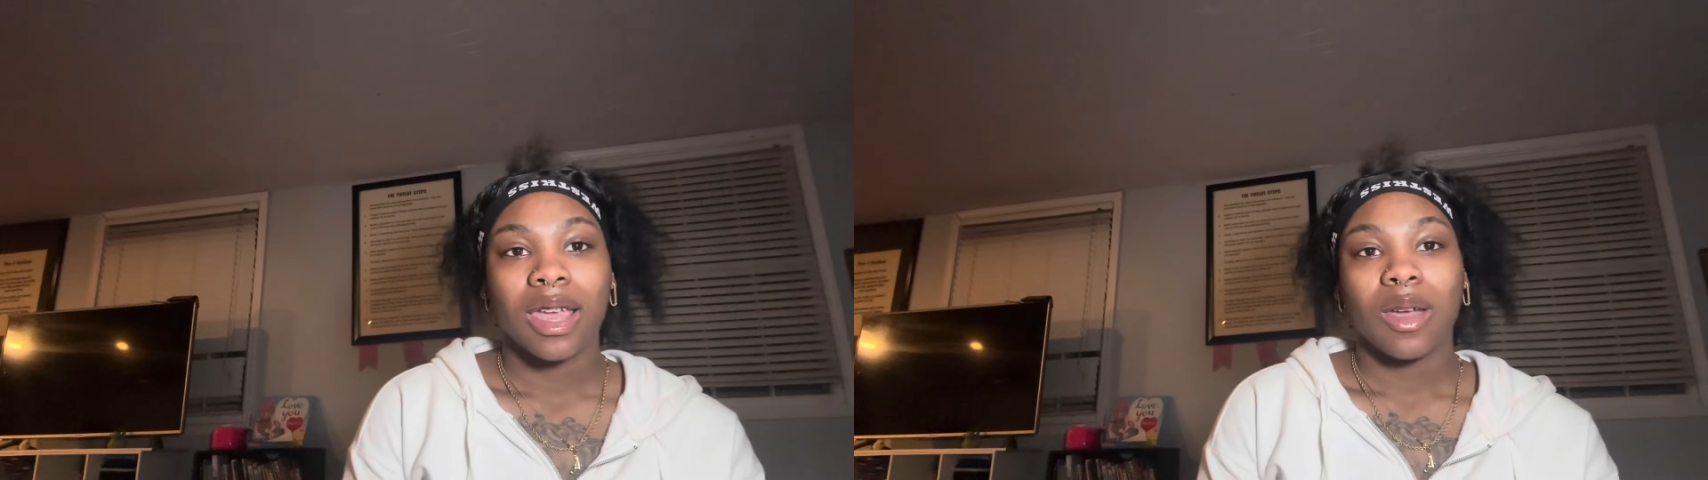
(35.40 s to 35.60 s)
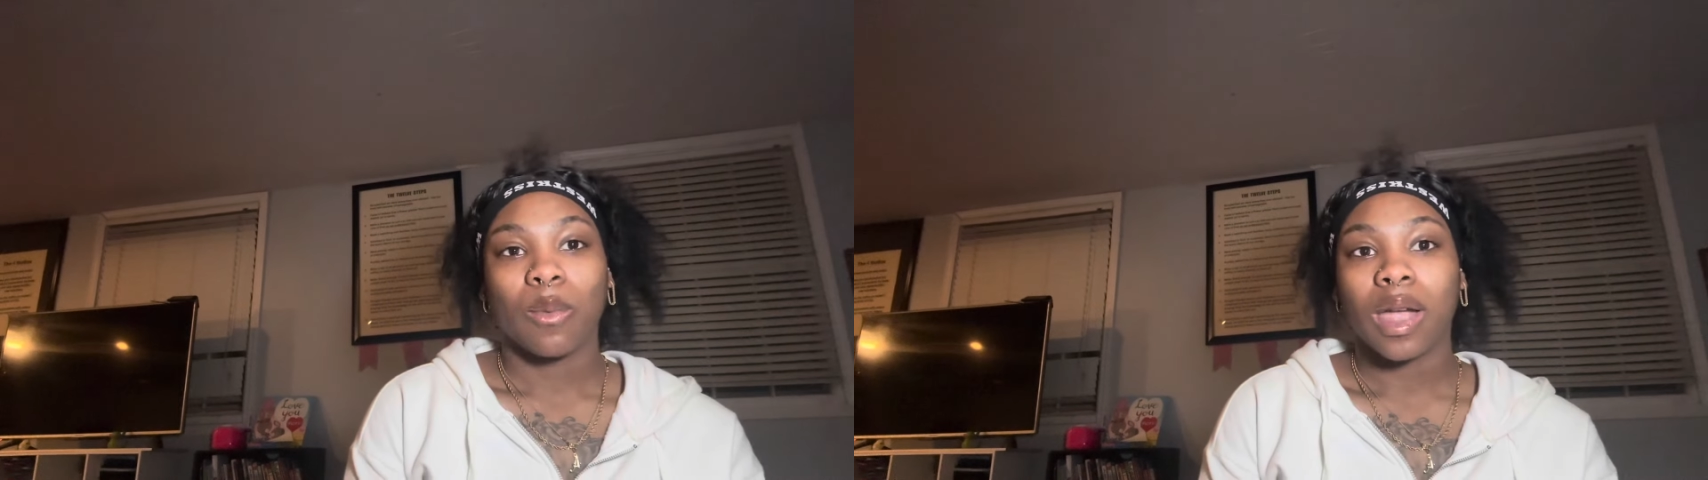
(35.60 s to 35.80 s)

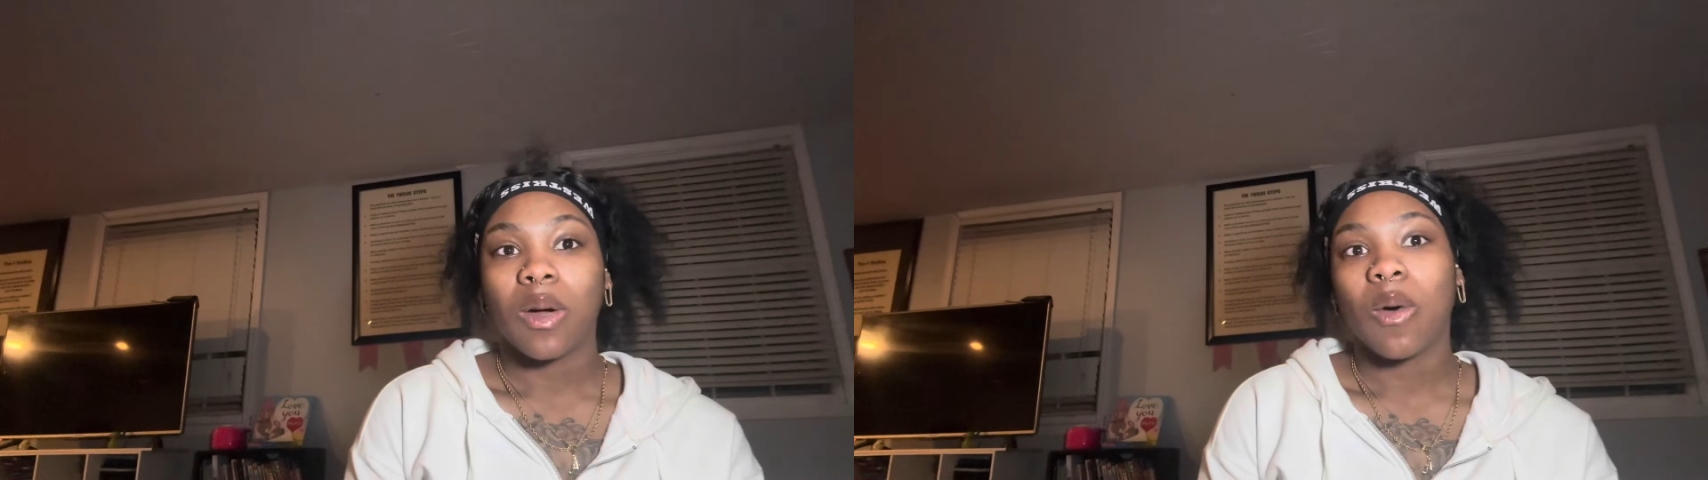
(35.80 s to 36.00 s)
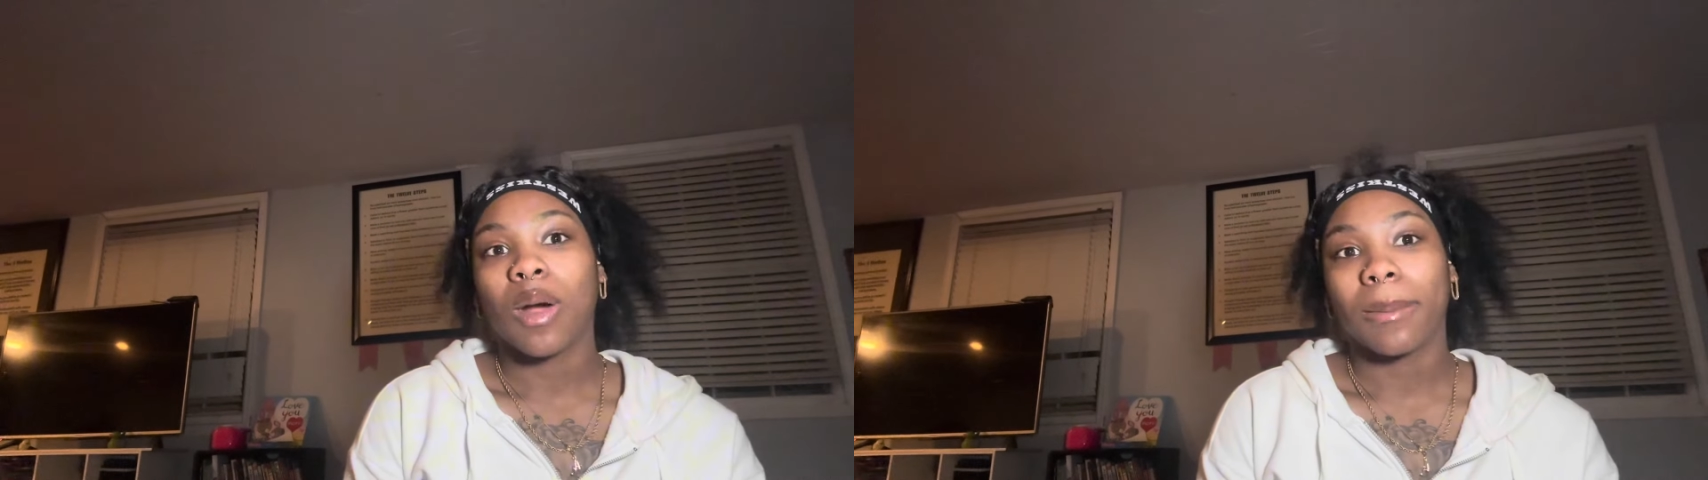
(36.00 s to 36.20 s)

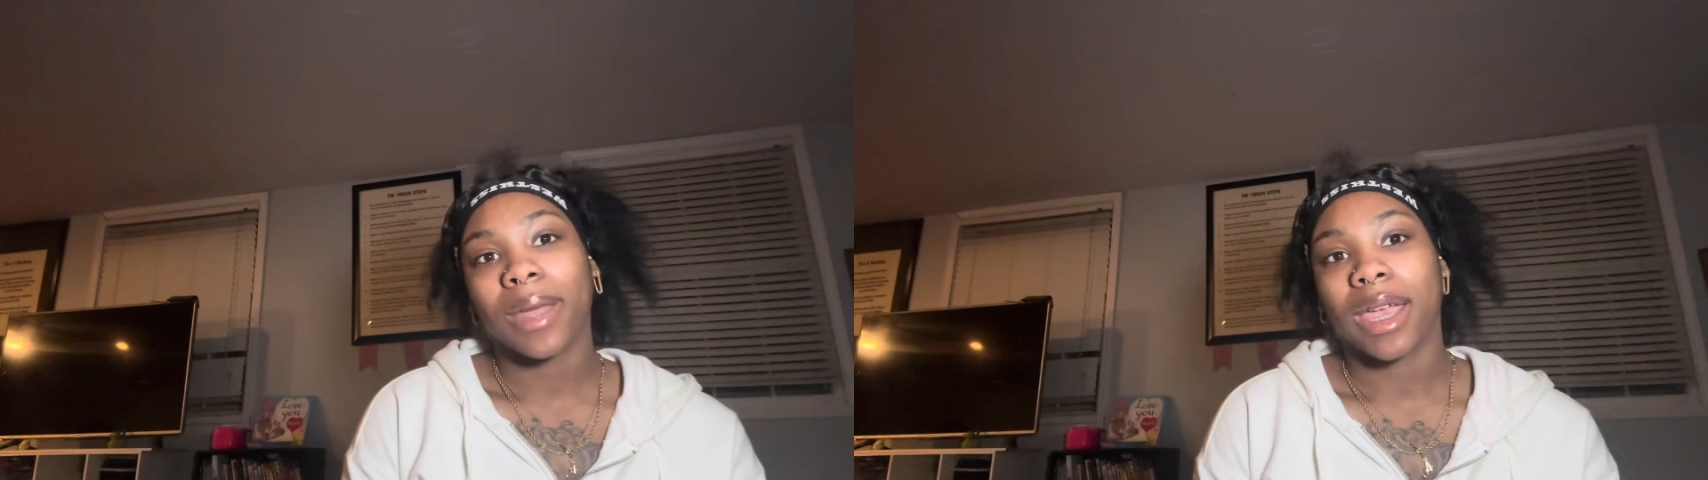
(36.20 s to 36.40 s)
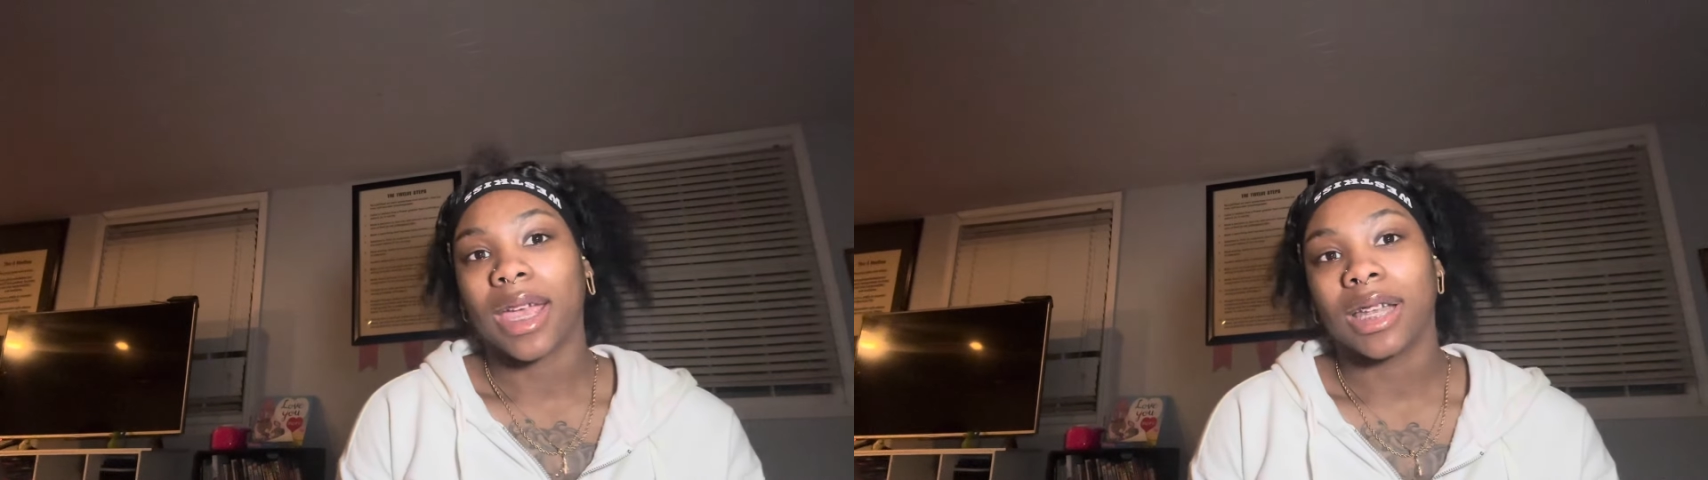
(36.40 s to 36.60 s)
well or
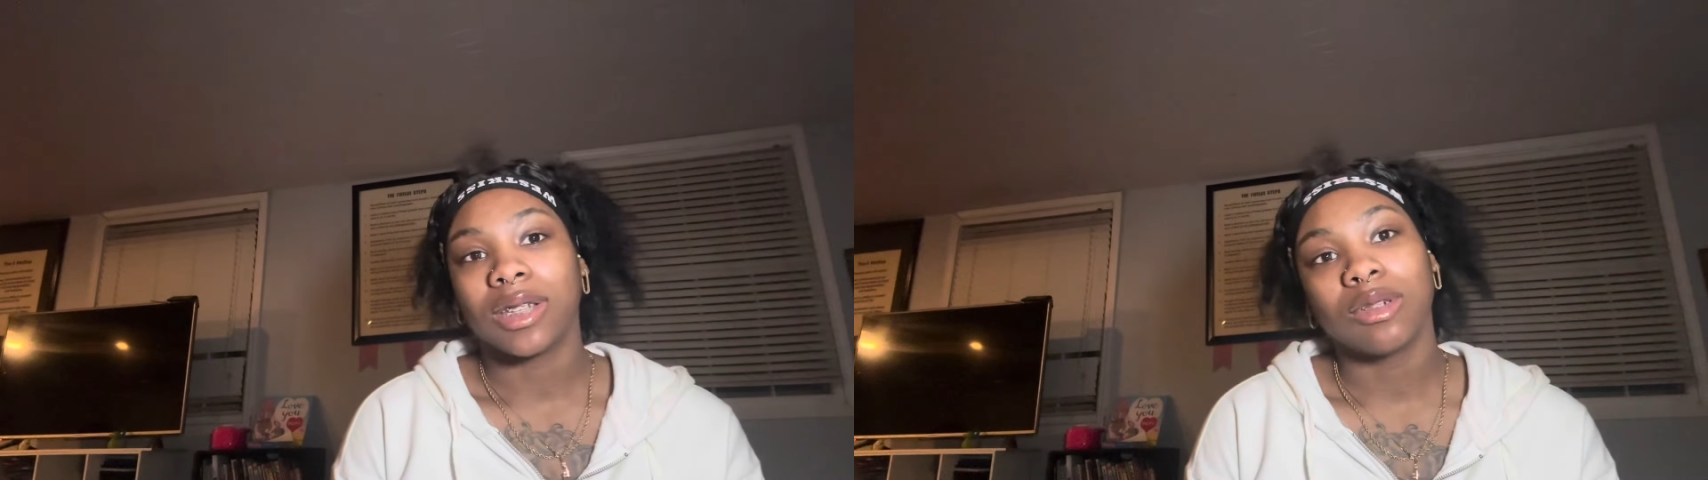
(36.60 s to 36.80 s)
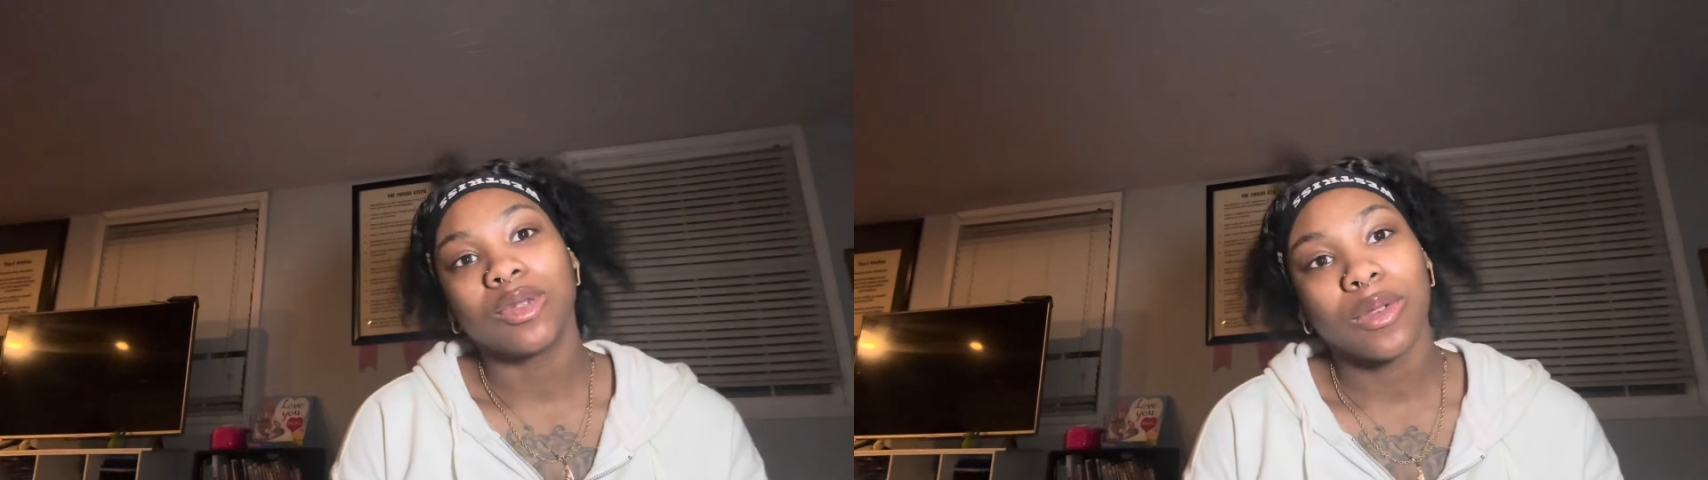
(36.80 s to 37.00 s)
bad,
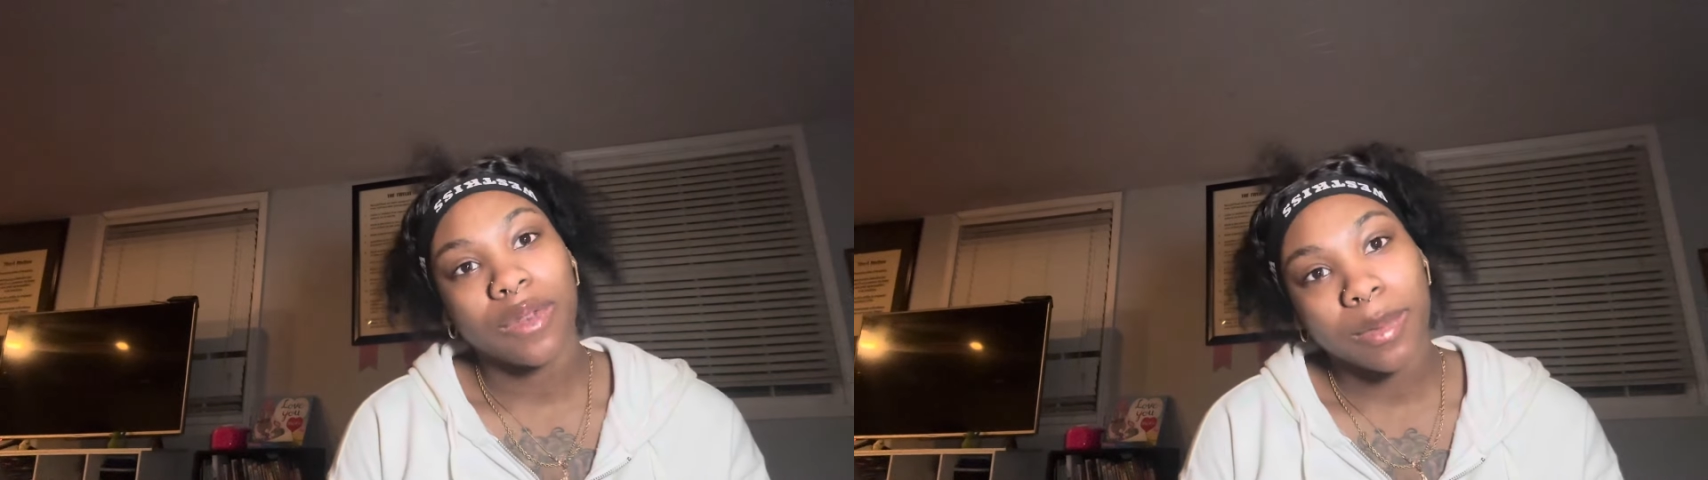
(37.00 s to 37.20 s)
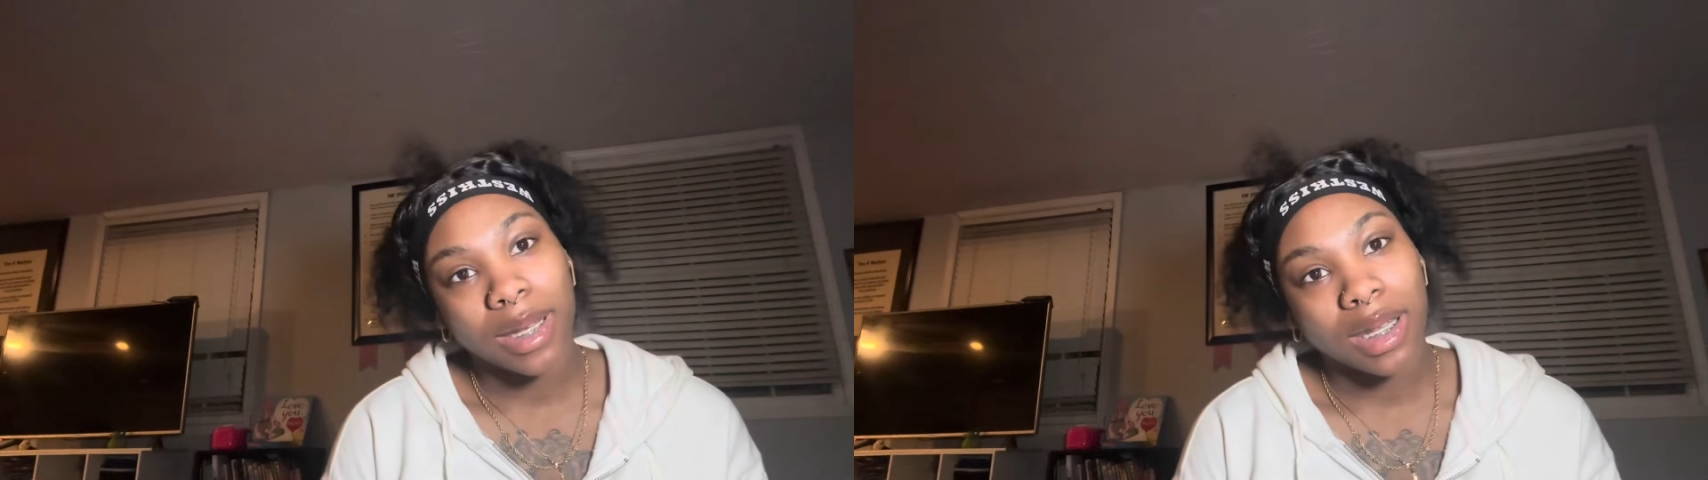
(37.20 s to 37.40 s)
don't do it
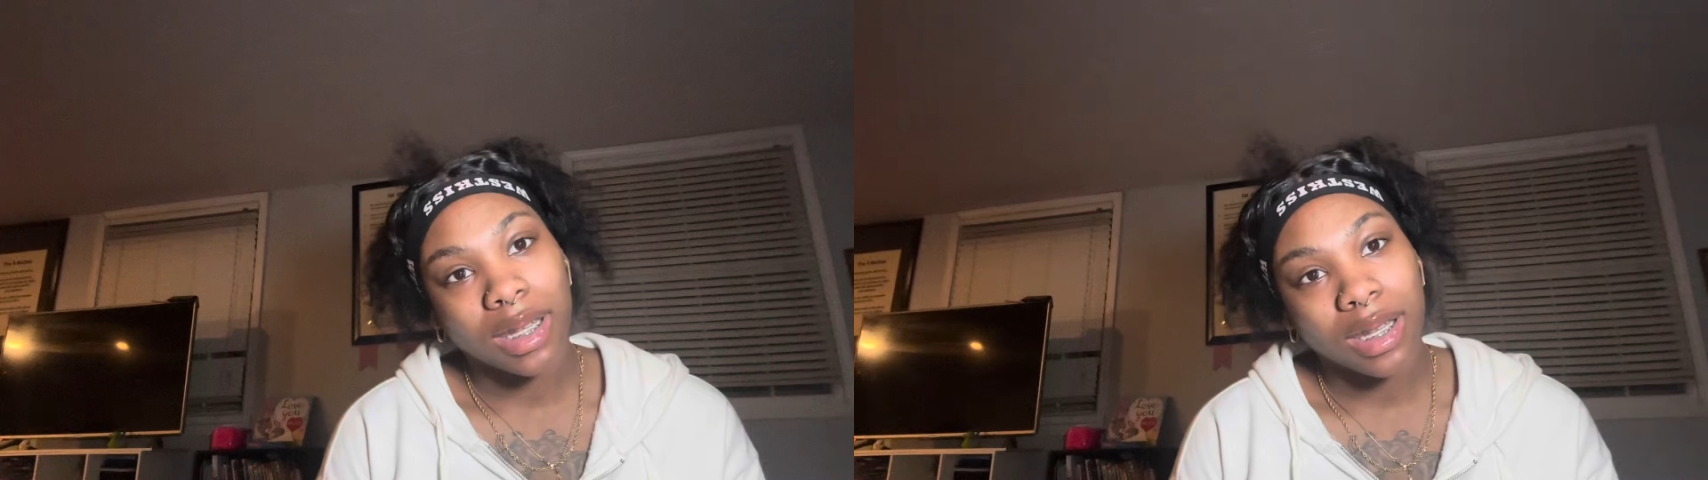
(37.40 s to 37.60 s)
for money.